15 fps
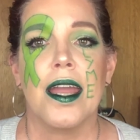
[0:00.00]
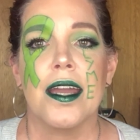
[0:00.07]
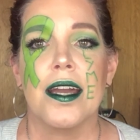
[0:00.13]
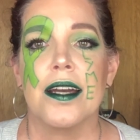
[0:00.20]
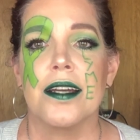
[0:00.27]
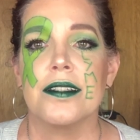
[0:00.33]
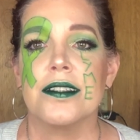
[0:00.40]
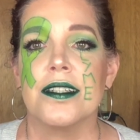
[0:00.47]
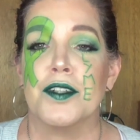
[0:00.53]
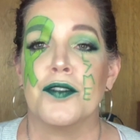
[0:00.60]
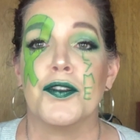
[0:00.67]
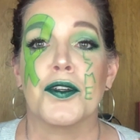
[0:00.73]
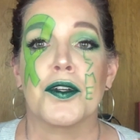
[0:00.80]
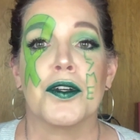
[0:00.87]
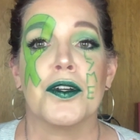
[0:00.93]
And if
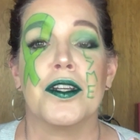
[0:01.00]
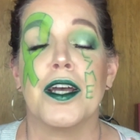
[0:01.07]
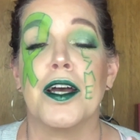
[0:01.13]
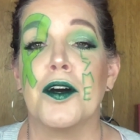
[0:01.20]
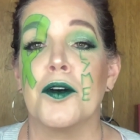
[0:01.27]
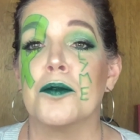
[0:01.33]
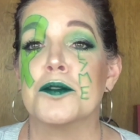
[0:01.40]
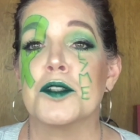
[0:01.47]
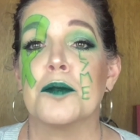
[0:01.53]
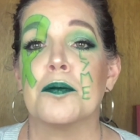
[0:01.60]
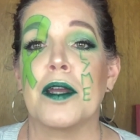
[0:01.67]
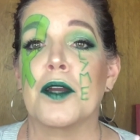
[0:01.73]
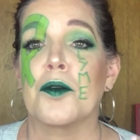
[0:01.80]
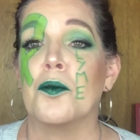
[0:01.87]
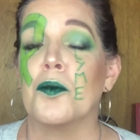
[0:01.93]
you could help to
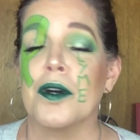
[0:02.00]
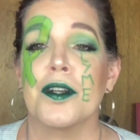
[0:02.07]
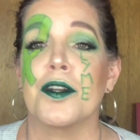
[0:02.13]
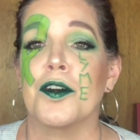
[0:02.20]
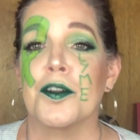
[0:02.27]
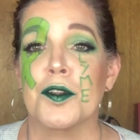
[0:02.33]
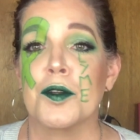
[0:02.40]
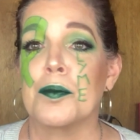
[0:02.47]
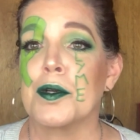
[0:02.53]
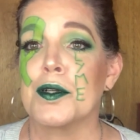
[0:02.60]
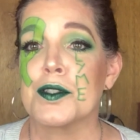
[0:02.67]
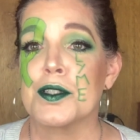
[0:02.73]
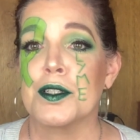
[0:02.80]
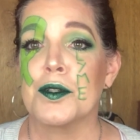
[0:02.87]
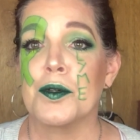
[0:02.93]
make one other
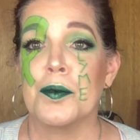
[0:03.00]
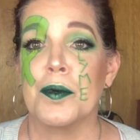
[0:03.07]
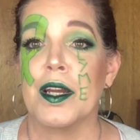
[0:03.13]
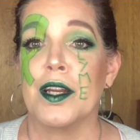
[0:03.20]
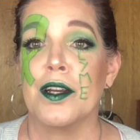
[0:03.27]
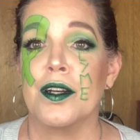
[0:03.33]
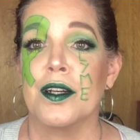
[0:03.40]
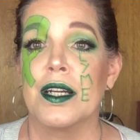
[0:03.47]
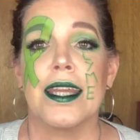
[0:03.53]
person aware,